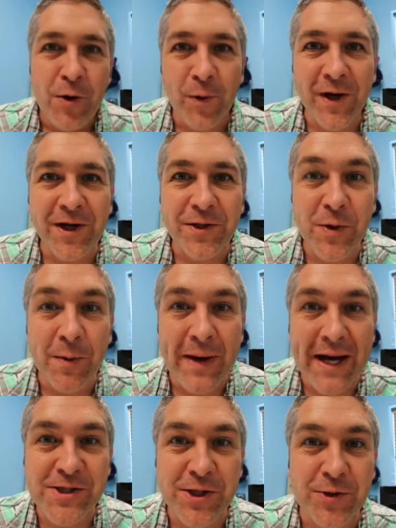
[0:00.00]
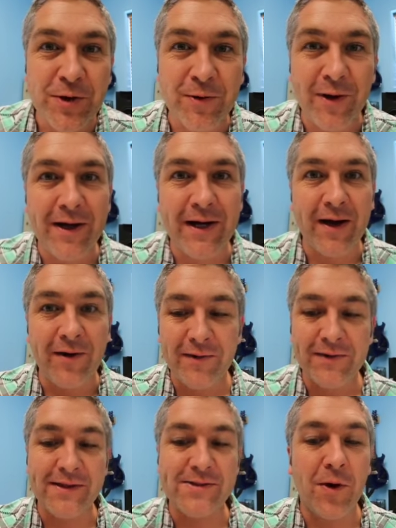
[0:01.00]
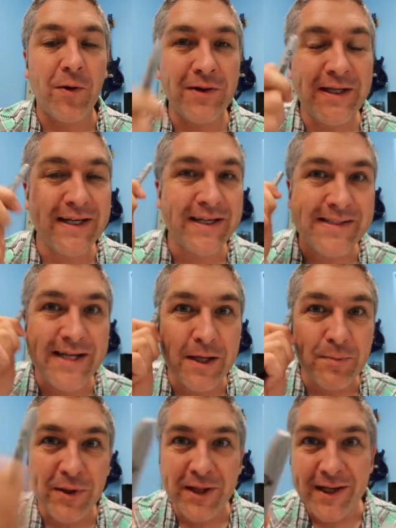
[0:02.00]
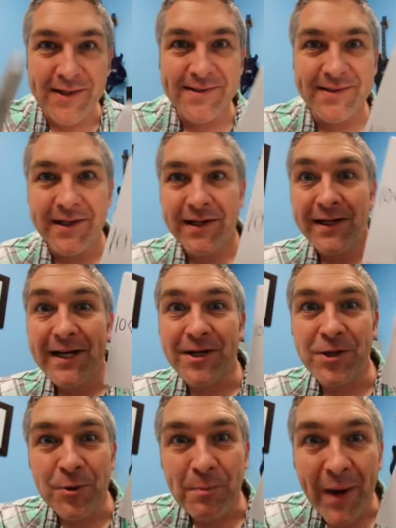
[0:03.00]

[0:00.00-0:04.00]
We're going to do a magic trick right now that's only going to take place in your